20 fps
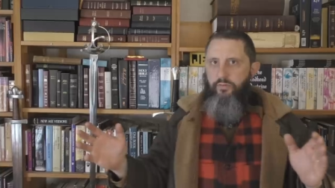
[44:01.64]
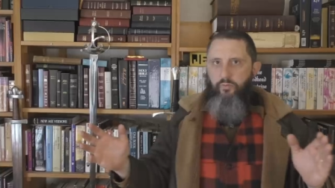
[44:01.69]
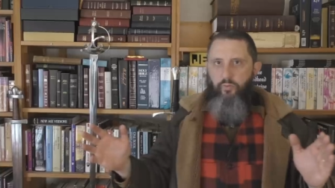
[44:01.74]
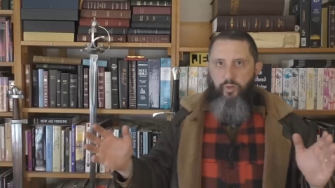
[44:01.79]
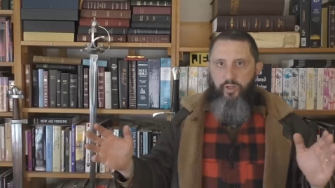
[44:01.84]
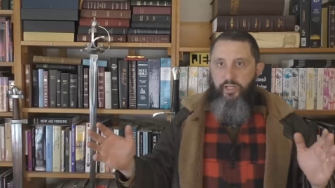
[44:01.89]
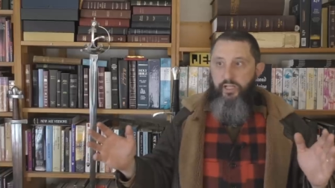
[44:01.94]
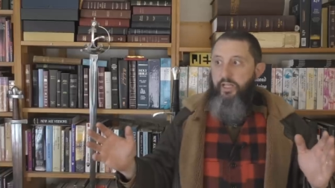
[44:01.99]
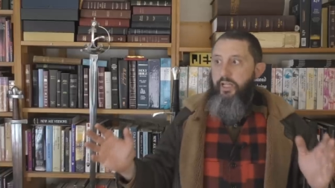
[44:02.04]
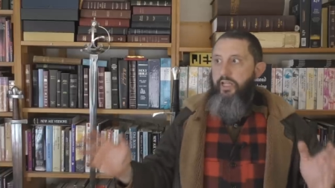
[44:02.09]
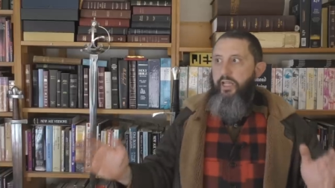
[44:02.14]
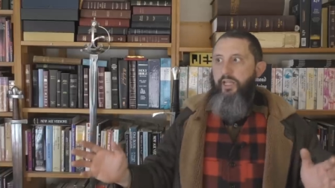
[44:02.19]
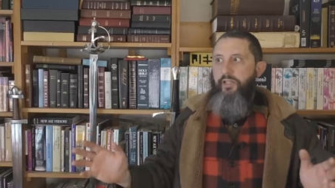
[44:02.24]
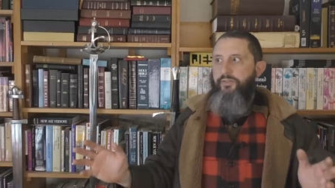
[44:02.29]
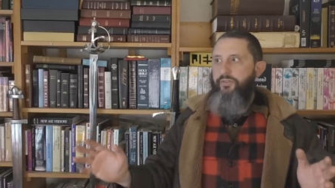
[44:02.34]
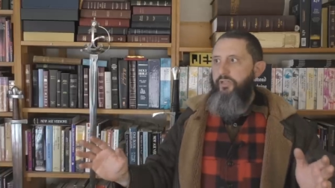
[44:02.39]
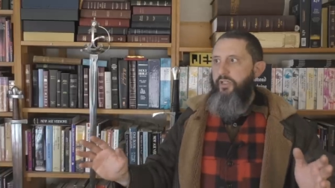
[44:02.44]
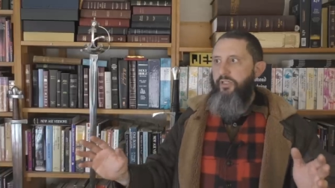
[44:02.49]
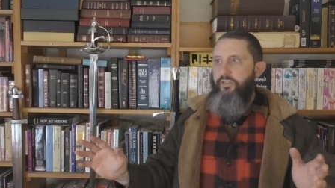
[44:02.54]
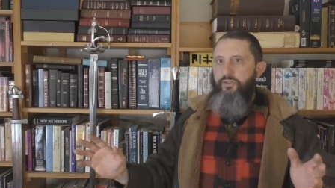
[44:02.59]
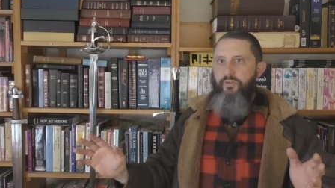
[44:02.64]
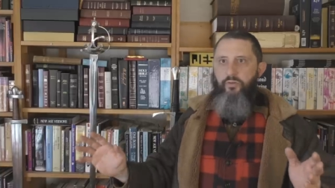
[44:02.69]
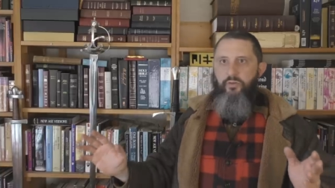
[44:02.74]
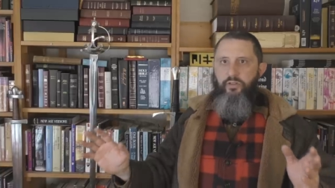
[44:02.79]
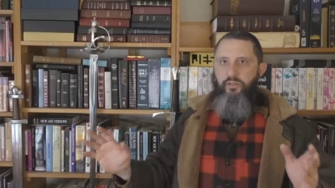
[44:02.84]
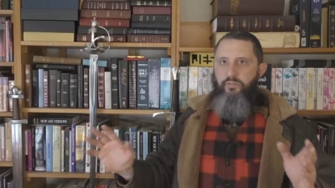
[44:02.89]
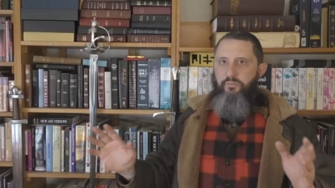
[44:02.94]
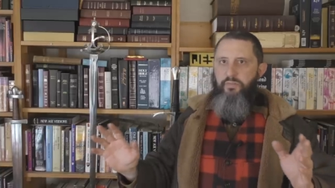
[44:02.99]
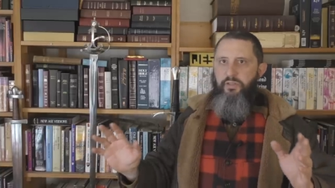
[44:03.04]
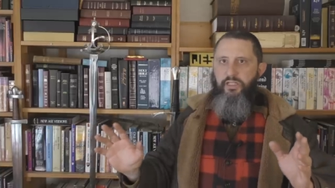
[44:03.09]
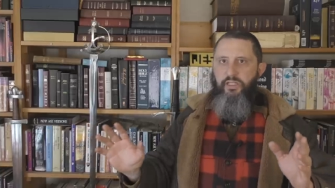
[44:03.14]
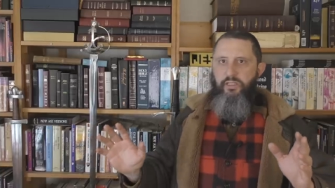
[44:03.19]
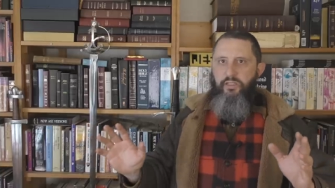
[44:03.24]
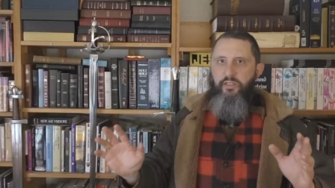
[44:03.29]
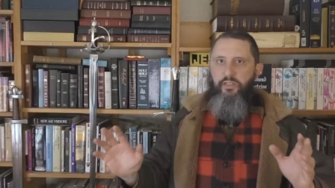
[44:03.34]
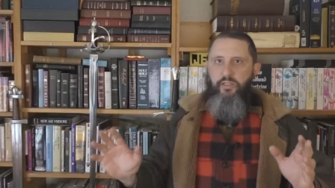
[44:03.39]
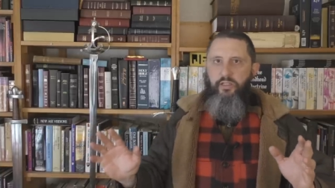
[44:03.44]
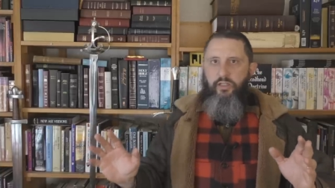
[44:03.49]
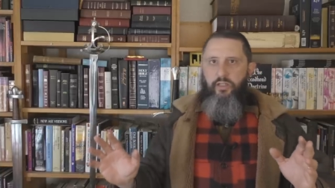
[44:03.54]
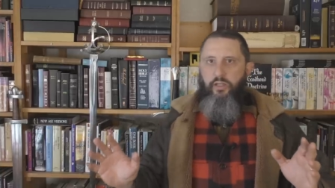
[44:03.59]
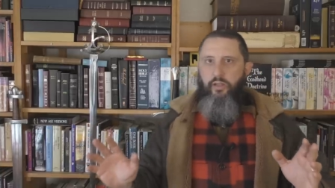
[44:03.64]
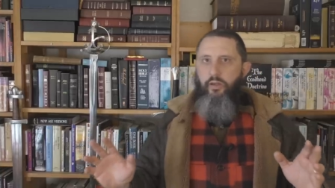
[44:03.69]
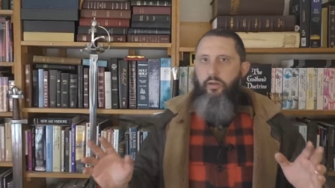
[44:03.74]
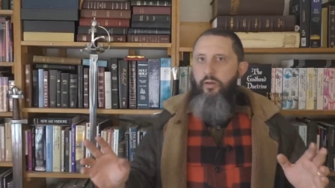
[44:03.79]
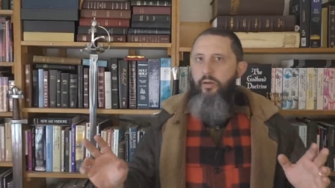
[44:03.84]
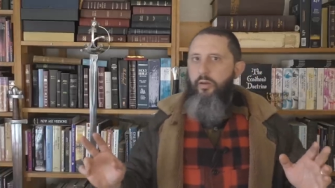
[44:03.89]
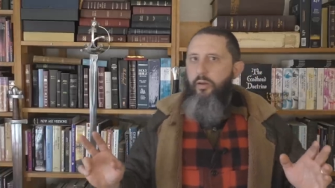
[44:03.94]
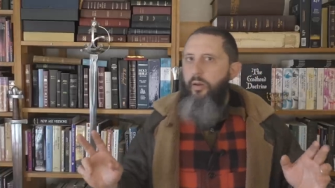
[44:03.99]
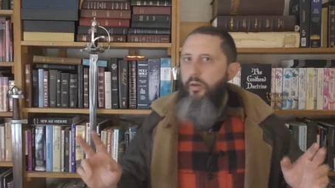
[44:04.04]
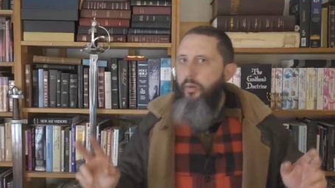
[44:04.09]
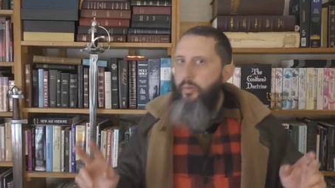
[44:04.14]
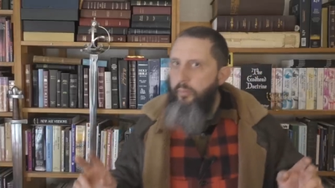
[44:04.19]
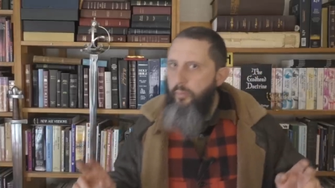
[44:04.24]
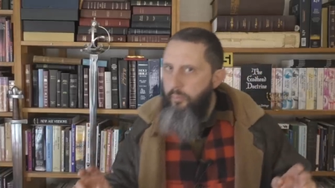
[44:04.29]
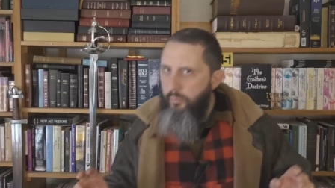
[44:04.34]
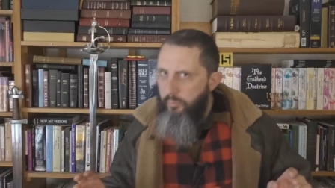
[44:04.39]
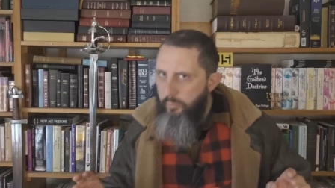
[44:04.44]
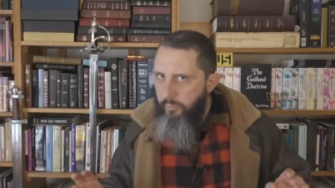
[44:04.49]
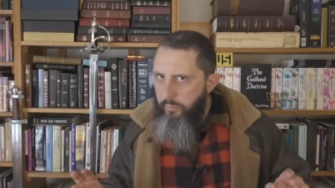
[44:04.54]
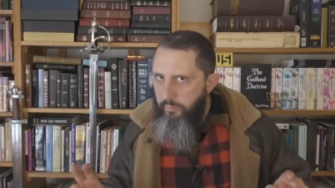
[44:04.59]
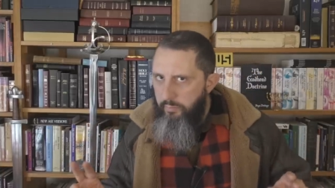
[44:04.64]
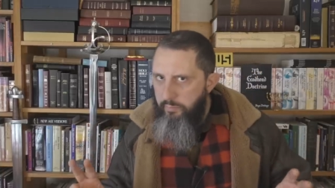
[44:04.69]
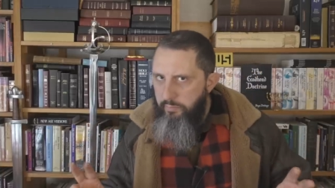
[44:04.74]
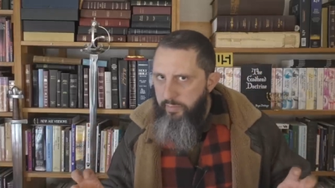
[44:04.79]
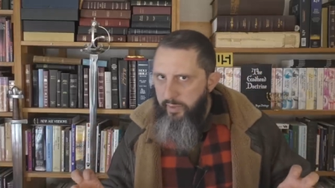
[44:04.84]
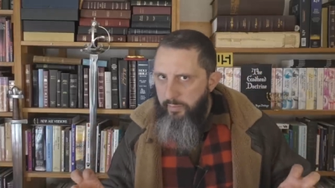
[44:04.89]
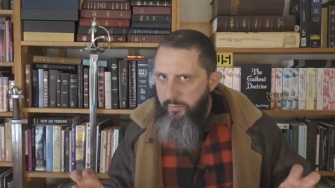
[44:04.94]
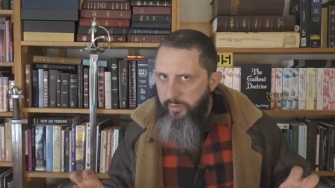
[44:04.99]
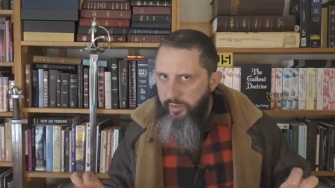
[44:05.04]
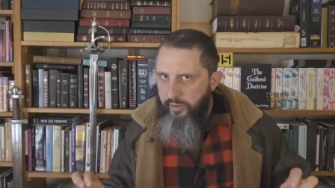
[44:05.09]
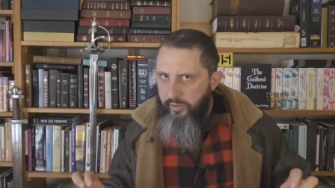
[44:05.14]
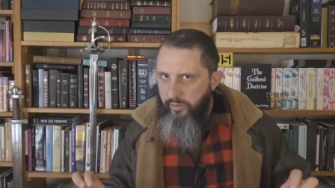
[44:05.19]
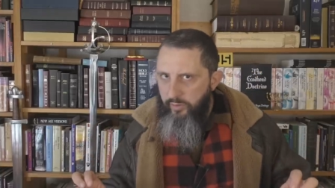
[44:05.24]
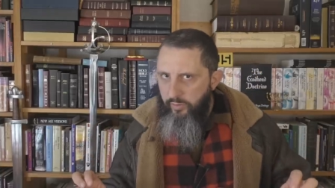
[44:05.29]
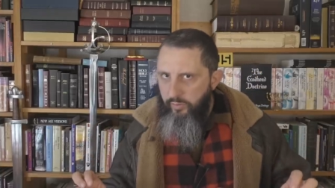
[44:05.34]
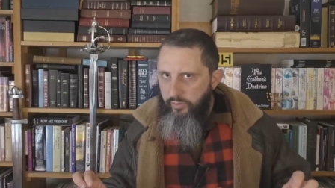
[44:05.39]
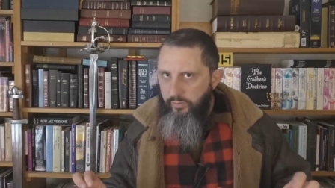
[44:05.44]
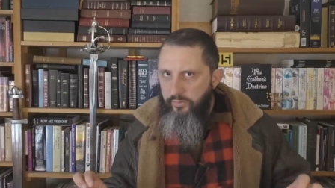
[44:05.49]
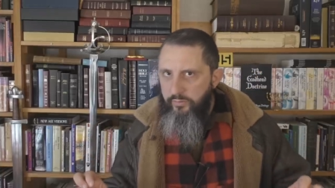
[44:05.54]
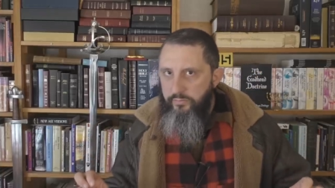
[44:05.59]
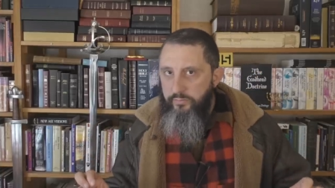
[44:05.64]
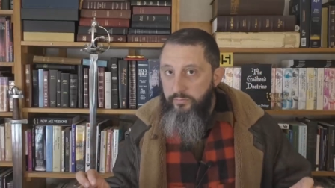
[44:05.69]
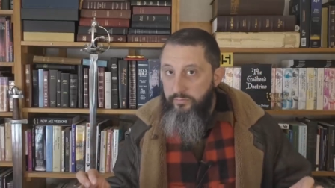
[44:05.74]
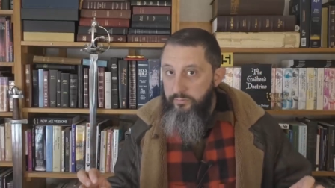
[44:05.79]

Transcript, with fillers: when it hits, it's going to be biblical